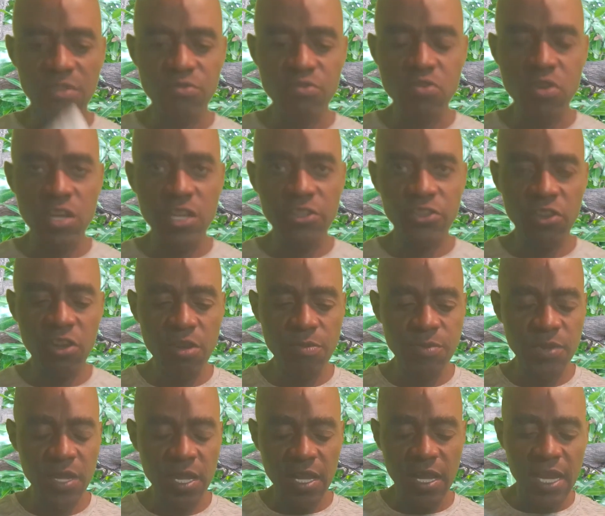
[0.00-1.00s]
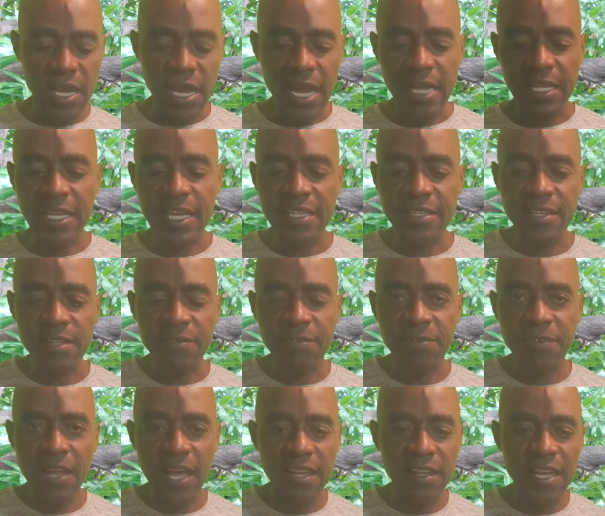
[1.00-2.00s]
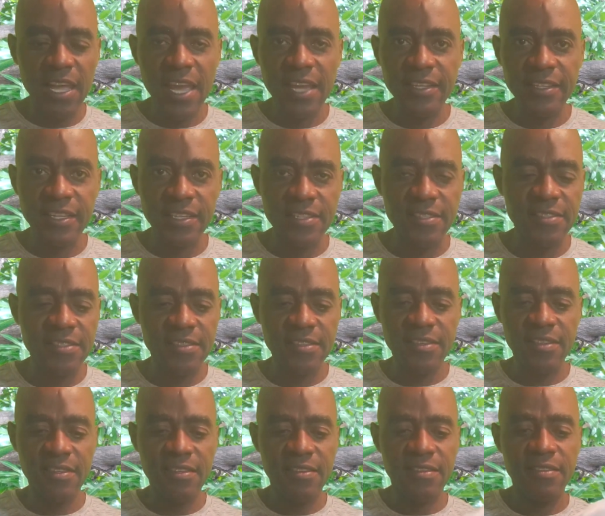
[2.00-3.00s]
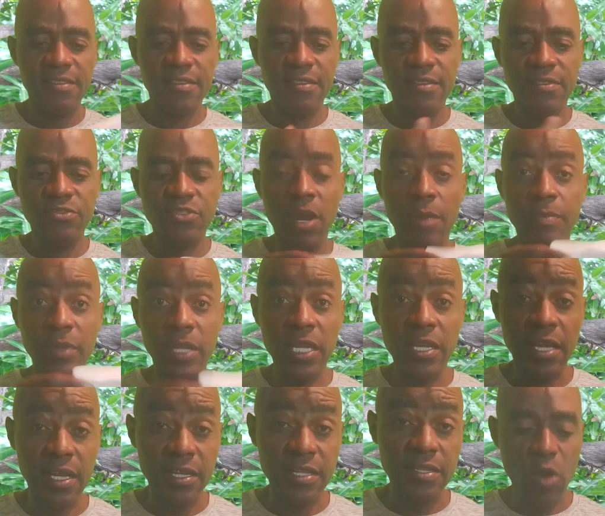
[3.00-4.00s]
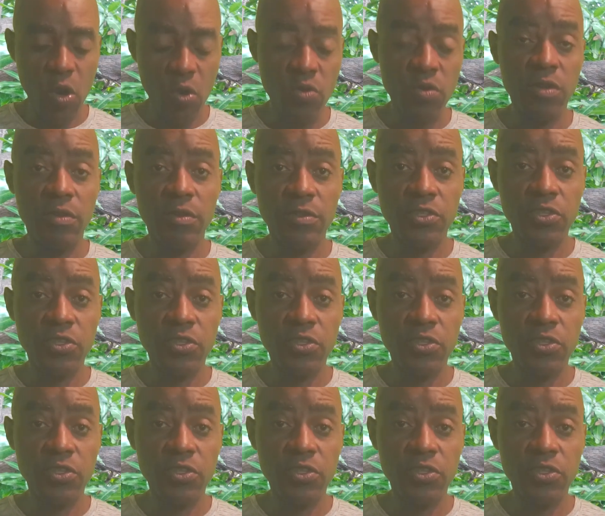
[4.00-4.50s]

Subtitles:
Roll it up and get it flat like this. Drop in at the bowl.